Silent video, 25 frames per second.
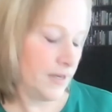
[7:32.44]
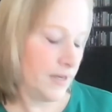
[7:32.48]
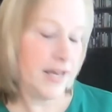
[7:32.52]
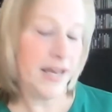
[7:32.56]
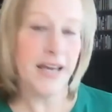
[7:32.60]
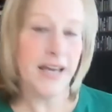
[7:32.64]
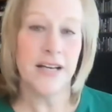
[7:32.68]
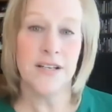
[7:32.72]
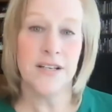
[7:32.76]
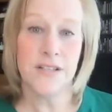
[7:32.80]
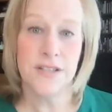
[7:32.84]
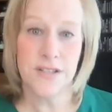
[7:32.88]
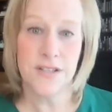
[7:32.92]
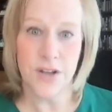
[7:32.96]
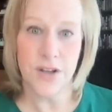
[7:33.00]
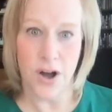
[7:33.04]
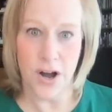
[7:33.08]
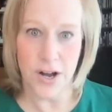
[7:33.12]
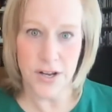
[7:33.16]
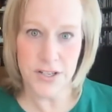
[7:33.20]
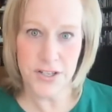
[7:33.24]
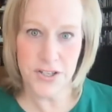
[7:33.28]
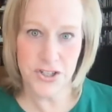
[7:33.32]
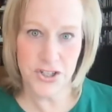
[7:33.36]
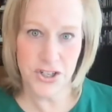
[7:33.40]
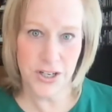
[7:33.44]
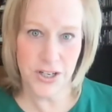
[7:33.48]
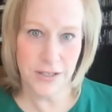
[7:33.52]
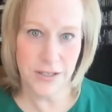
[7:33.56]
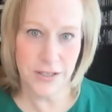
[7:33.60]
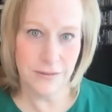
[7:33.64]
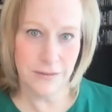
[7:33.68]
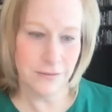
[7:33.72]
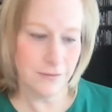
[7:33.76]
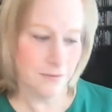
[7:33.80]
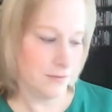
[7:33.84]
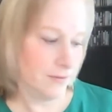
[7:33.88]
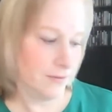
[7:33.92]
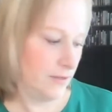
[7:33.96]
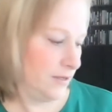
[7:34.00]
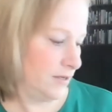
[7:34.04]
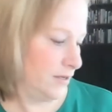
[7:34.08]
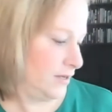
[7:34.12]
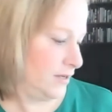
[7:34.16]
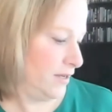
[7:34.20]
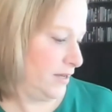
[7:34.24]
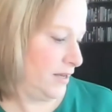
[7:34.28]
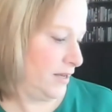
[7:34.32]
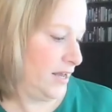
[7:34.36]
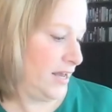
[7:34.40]
exhaustion,
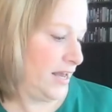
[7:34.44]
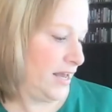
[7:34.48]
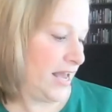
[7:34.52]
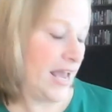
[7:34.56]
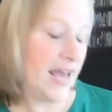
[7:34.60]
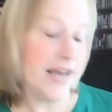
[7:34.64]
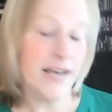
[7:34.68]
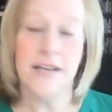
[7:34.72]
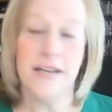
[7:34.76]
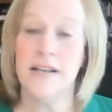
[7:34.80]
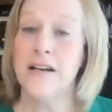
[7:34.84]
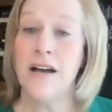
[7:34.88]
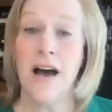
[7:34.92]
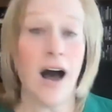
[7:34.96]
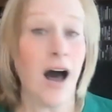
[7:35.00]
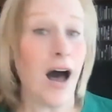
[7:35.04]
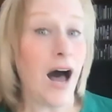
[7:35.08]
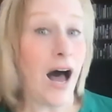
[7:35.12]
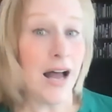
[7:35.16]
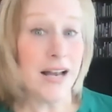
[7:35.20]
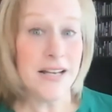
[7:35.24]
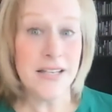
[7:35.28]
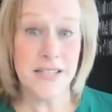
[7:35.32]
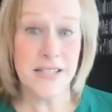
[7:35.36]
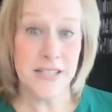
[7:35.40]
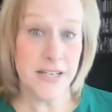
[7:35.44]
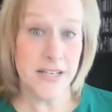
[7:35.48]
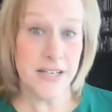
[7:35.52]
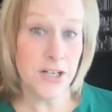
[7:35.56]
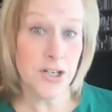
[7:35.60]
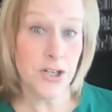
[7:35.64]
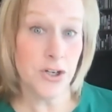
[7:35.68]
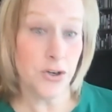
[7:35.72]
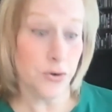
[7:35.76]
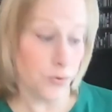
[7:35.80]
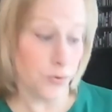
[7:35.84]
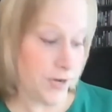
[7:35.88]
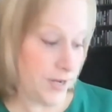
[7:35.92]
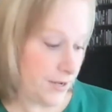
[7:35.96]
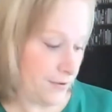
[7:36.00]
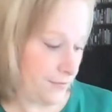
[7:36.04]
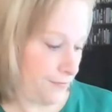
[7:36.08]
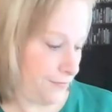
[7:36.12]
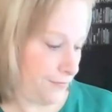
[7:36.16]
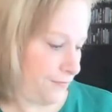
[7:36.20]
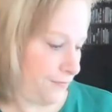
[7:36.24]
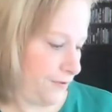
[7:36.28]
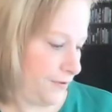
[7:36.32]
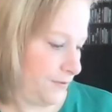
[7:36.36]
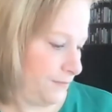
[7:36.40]
and constant
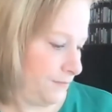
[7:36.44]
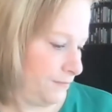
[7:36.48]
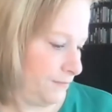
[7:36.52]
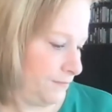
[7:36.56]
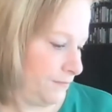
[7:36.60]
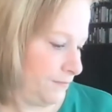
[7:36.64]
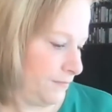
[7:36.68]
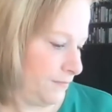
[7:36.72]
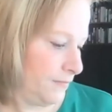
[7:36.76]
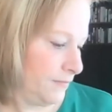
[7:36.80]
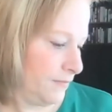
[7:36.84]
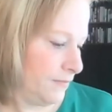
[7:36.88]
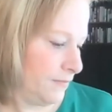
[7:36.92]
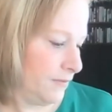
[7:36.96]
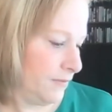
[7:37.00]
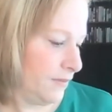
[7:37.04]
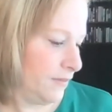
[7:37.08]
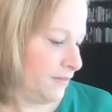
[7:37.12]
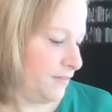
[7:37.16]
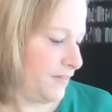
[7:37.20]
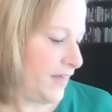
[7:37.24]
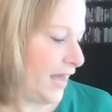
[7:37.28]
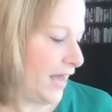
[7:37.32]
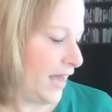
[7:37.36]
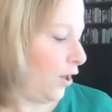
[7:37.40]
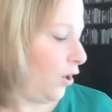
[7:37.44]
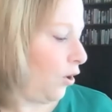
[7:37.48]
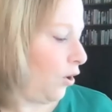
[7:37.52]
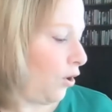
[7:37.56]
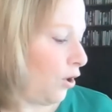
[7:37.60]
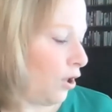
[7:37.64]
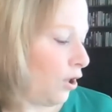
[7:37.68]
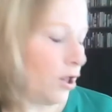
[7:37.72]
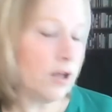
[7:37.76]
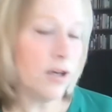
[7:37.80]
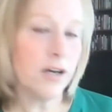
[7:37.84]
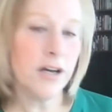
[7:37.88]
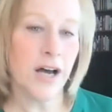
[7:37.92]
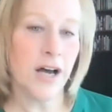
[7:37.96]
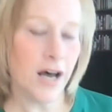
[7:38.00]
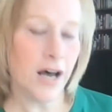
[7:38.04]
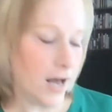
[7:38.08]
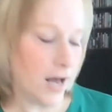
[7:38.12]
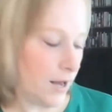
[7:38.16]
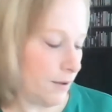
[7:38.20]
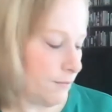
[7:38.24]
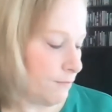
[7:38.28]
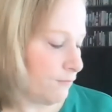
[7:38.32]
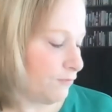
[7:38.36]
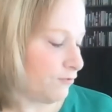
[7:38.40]
grief that all
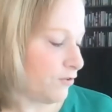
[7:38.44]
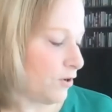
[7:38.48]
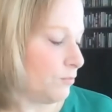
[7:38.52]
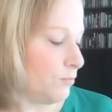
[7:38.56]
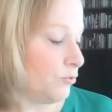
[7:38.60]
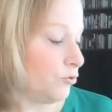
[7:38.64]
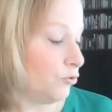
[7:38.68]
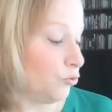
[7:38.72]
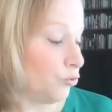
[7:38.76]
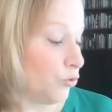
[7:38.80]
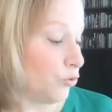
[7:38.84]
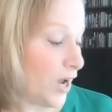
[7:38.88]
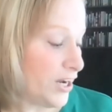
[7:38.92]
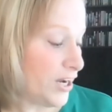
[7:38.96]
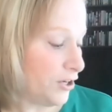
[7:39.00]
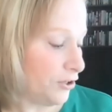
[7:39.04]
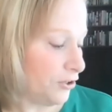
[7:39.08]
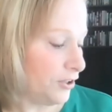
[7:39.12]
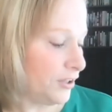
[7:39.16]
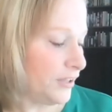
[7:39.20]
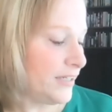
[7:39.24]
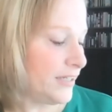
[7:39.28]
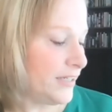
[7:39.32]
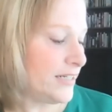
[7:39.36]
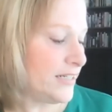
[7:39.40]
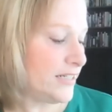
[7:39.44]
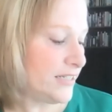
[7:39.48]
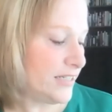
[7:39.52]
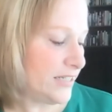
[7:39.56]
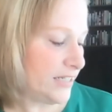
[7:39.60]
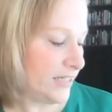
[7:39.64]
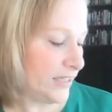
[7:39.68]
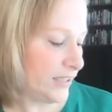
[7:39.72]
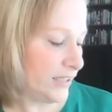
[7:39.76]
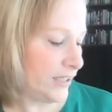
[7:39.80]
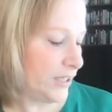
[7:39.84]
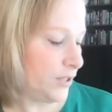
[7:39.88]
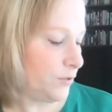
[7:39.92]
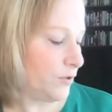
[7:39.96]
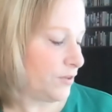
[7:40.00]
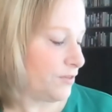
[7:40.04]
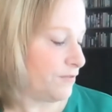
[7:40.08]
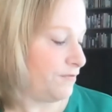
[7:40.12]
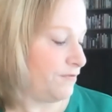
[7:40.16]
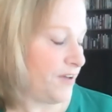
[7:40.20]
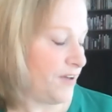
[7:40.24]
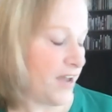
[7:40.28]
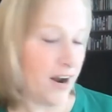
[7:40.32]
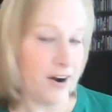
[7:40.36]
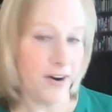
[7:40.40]
come from regularly dealing
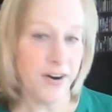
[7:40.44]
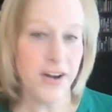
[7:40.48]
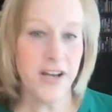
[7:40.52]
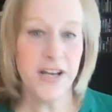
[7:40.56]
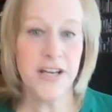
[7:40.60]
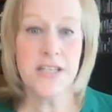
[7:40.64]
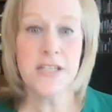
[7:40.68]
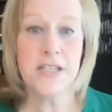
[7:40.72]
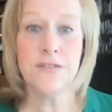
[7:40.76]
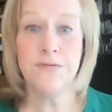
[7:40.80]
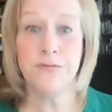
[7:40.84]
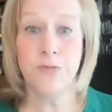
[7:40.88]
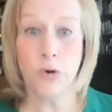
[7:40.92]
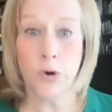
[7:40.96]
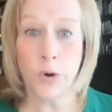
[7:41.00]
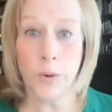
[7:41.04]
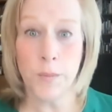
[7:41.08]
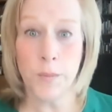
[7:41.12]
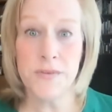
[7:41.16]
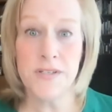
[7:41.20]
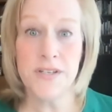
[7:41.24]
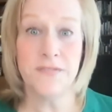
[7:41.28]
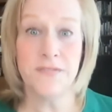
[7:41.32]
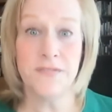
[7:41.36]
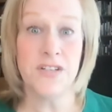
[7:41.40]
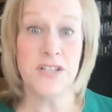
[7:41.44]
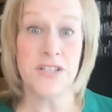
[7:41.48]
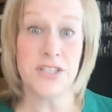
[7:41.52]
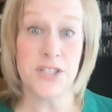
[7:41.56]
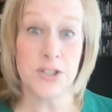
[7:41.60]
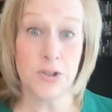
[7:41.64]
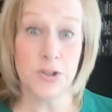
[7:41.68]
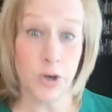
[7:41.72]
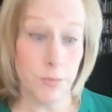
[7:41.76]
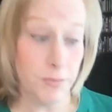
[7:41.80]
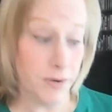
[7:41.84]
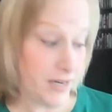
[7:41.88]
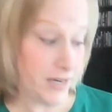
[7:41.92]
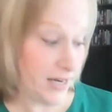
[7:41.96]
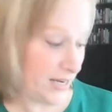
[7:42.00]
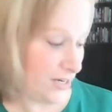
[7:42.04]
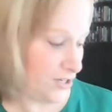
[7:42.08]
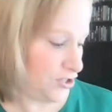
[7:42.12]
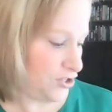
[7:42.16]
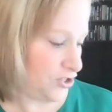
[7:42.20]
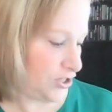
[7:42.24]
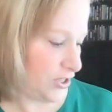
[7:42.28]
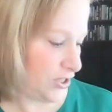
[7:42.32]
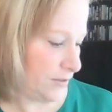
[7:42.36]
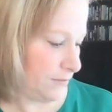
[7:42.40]
with various forms of
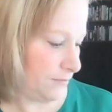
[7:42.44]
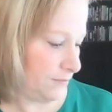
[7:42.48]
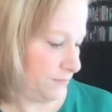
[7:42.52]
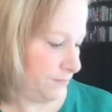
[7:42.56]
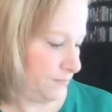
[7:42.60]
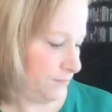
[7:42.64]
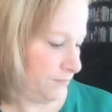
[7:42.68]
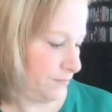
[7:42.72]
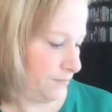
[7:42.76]
discrimination